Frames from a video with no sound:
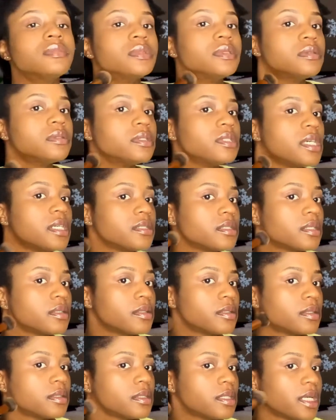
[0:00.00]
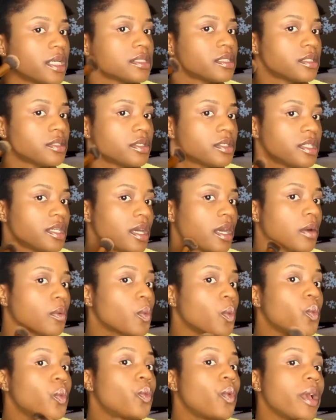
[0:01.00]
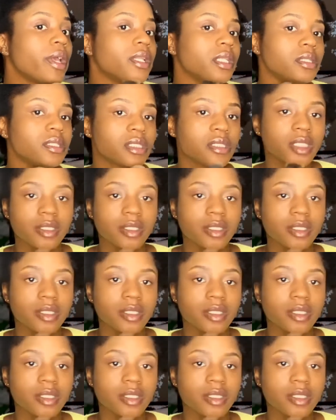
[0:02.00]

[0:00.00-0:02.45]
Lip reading: yeah, so that's the uni I went.